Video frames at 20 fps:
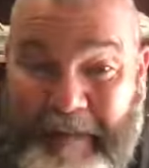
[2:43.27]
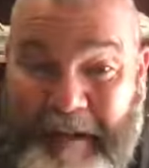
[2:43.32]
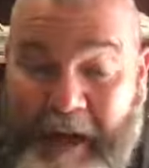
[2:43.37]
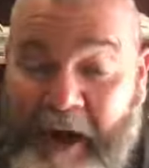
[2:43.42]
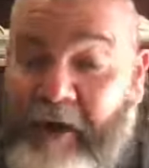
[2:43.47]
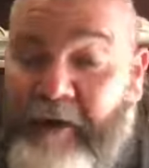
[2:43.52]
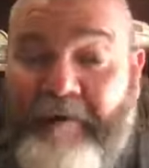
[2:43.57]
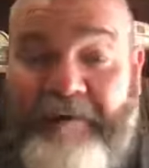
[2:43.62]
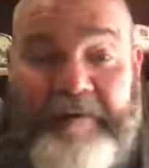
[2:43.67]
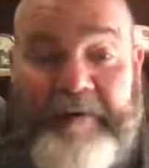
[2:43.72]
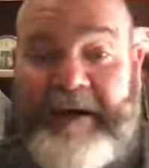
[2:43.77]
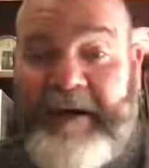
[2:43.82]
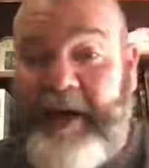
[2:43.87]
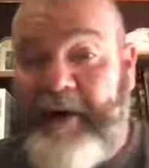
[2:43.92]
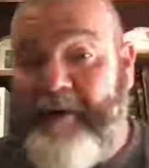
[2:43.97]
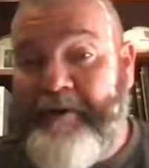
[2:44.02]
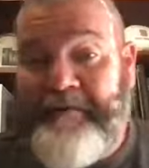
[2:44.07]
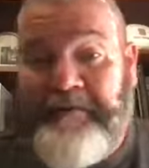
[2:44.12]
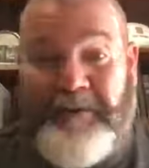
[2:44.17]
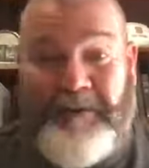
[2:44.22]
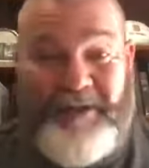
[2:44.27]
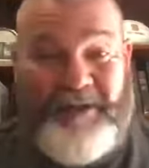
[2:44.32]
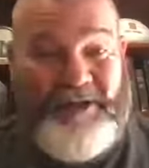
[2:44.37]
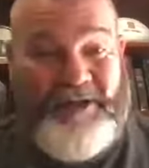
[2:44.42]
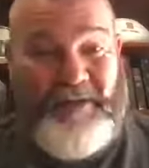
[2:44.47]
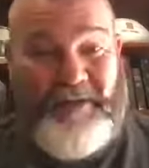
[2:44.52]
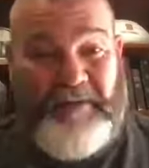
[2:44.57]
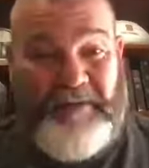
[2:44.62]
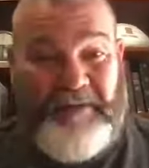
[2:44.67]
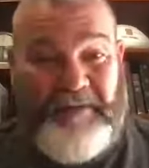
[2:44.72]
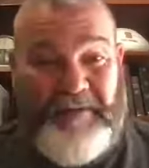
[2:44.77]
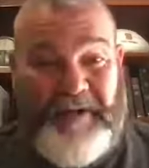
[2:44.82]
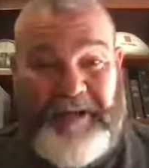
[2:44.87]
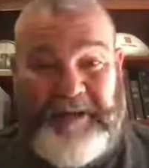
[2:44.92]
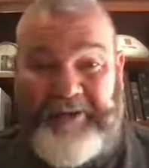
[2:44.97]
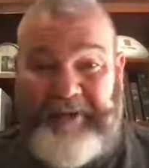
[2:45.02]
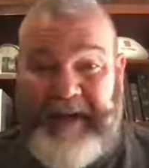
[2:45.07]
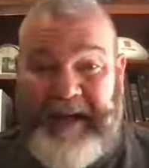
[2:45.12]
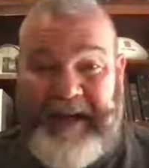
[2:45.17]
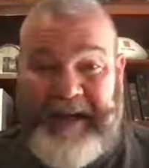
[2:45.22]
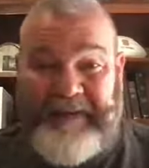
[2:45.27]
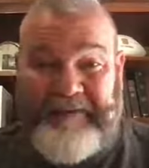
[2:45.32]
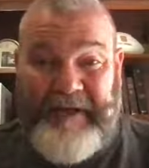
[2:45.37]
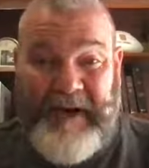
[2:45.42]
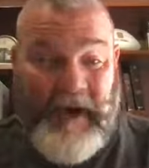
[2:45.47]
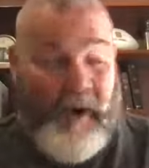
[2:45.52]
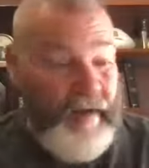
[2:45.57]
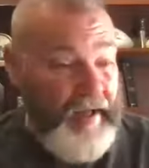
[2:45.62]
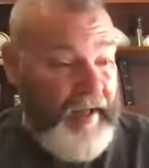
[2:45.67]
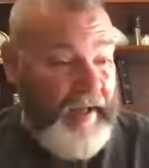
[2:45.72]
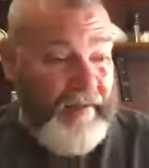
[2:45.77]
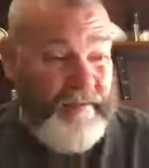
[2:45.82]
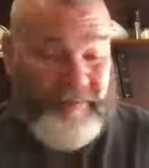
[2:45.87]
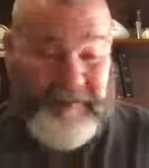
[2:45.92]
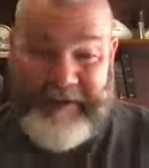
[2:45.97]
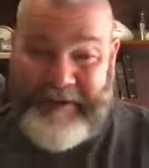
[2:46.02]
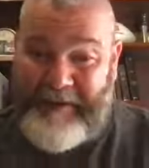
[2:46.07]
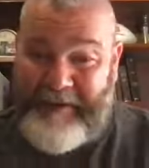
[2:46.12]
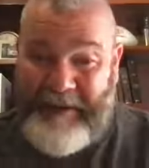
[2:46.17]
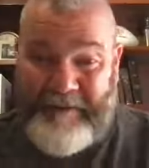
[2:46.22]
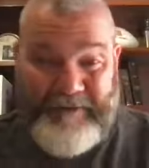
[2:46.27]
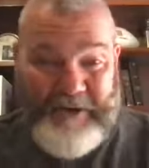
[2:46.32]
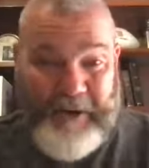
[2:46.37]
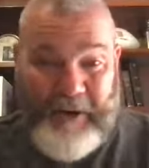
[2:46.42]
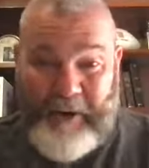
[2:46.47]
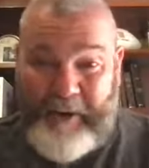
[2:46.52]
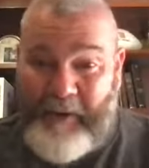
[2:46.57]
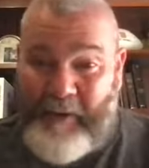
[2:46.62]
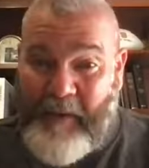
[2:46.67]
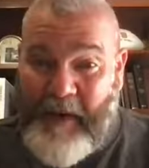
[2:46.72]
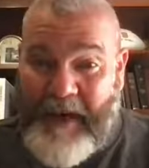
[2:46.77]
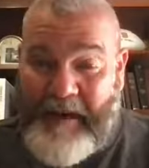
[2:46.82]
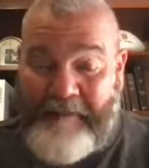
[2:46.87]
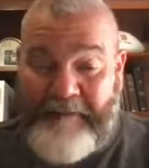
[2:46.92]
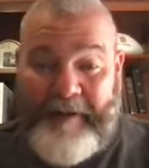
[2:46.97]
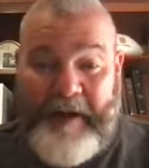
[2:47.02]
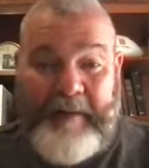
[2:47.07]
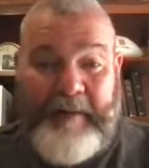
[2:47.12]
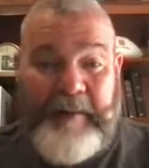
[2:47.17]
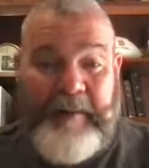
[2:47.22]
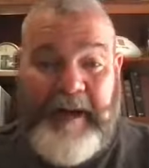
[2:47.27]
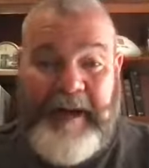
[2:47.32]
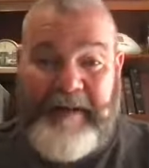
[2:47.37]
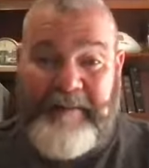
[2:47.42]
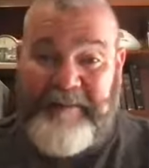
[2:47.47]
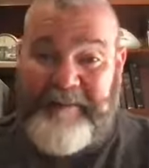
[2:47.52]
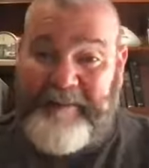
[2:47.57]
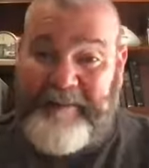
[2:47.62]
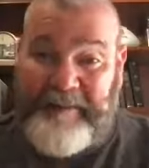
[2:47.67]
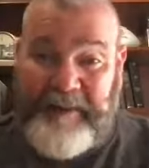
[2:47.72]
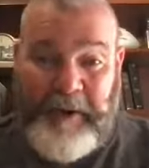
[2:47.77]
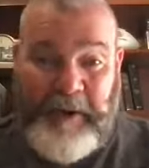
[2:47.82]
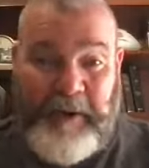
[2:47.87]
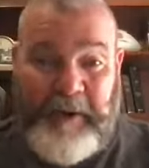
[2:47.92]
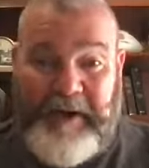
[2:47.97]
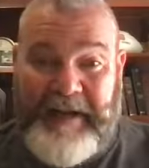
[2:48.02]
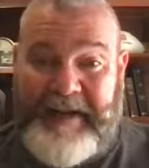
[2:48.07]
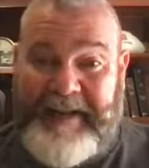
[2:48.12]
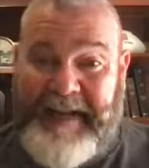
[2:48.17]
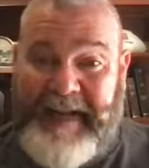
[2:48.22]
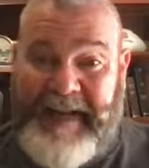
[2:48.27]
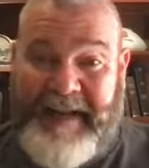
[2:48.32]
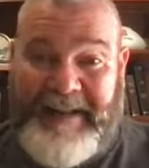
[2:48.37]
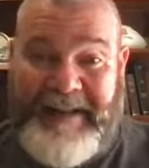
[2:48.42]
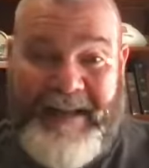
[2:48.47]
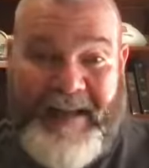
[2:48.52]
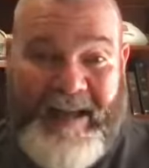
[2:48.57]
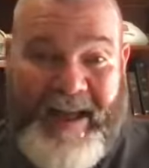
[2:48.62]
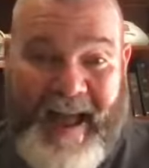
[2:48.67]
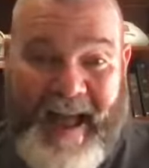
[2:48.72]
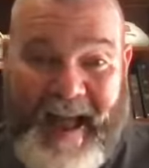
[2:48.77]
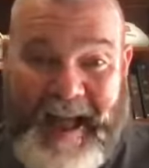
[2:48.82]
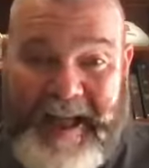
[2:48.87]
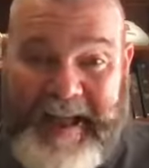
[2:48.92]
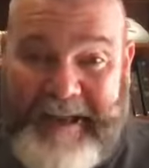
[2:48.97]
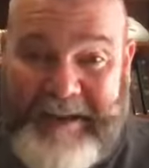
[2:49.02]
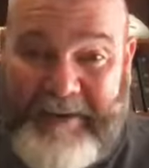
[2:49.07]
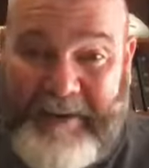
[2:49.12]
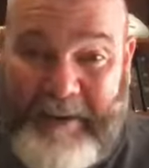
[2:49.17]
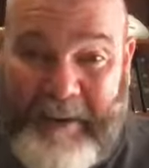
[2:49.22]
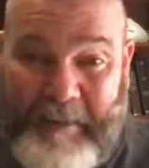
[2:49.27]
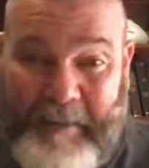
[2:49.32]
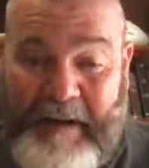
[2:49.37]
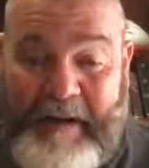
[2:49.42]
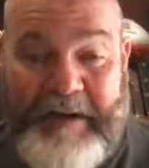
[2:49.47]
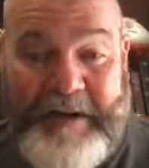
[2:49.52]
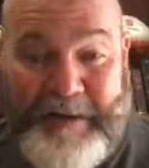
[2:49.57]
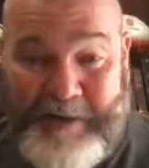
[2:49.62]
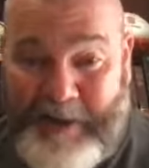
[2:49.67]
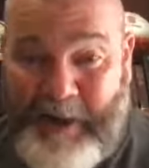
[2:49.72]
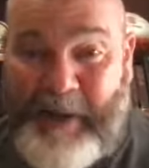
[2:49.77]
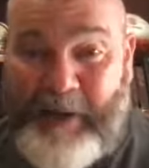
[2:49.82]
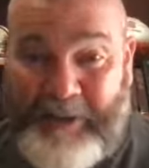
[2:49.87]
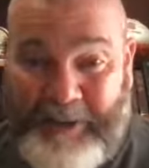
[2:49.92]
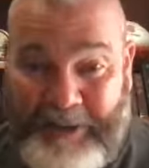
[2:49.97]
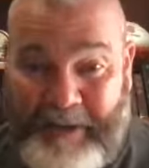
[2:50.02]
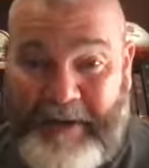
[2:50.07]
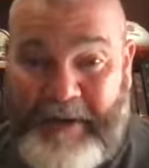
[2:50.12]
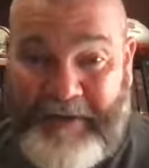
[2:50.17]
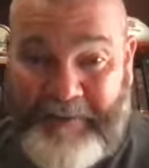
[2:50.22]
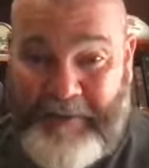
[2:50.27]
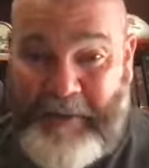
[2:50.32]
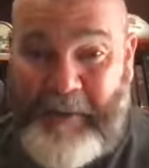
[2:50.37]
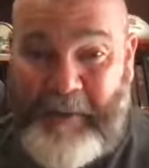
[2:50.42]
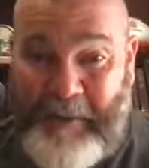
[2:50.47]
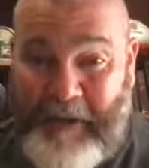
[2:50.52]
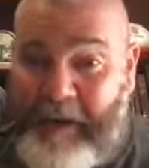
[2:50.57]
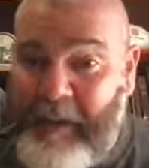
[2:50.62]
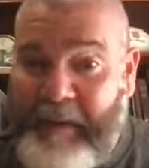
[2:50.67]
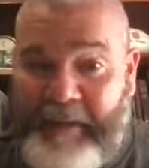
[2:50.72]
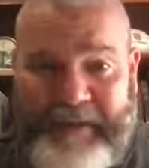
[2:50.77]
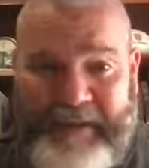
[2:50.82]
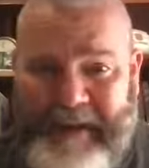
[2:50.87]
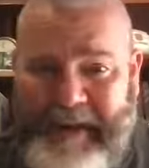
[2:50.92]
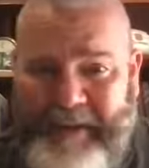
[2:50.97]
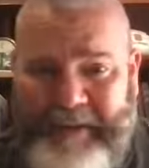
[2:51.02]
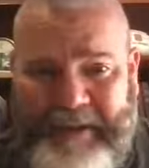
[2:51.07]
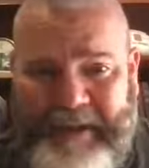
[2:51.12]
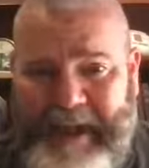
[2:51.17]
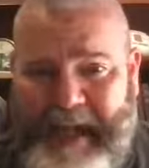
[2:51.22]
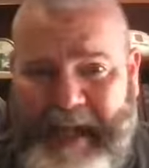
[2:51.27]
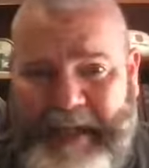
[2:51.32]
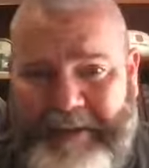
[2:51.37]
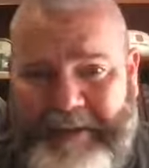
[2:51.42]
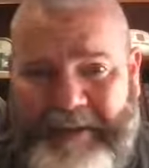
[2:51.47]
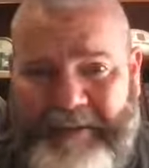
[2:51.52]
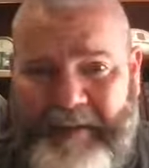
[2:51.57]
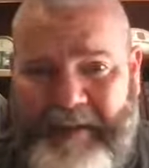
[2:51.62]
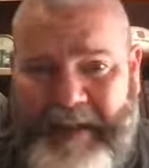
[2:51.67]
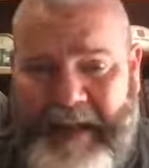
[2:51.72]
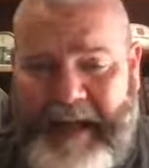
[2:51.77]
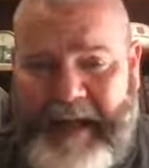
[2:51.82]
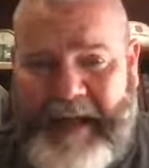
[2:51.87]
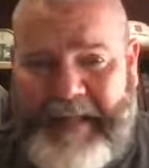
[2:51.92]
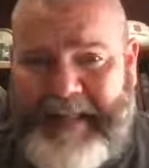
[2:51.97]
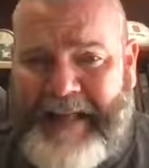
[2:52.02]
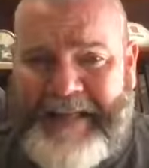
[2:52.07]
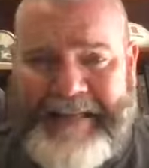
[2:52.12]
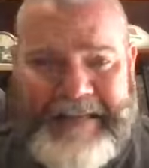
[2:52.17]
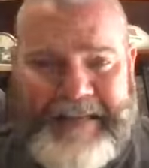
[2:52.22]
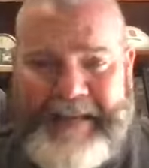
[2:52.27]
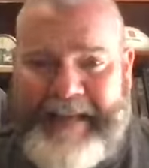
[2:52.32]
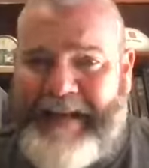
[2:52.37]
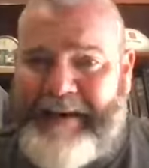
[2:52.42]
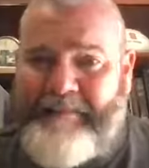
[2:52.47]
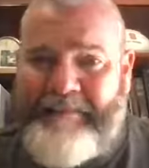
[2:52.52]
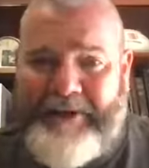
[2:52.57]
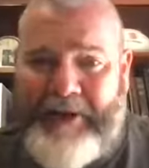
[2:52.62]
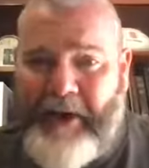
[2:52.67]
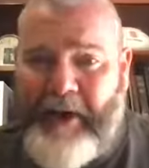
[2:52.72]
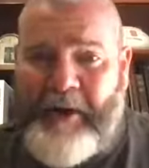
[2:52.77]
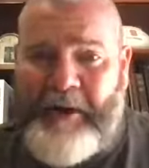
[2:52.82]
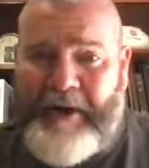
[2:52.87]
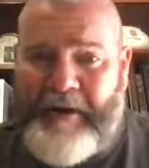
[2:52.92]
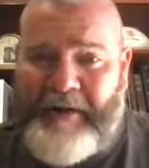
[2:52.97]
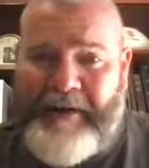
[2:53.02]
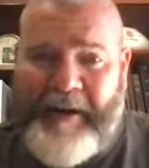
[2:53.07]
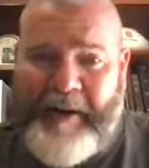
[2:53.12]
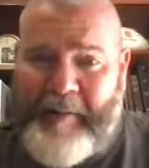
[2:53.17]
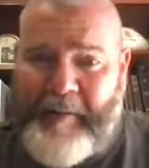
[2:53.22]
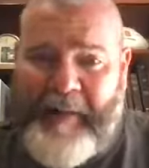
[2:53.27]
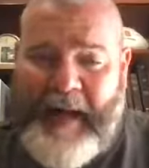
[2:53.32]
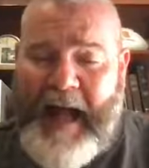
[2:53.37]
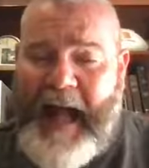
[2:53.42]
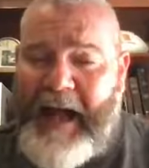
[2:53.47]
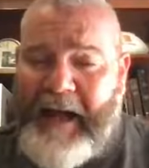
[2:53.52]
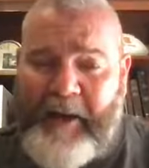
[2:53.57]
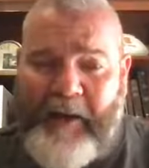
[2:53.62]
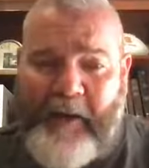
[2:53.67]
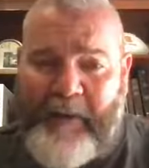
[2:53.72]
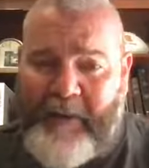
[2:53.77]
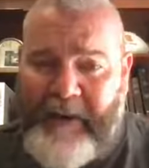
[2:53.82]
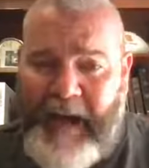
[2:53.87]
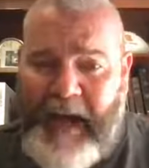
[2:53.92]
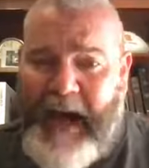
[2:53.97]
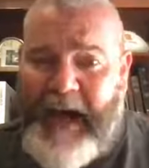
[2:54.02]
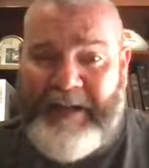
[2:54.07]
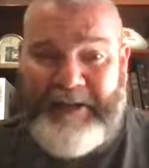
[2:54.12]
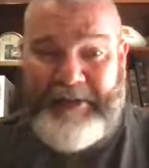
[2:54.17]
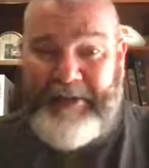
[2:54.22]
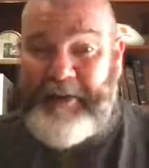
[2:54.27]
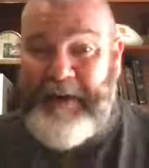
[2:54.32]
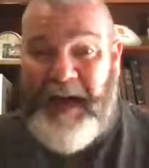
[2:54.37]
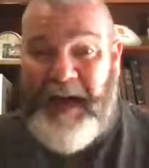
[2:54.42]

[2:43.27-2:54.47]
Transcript: over and over the children of Israel have uh, have you know they've turned away from him and flirted and and committed adultery if you will with the other gods of the land. They keep turning their back on God. So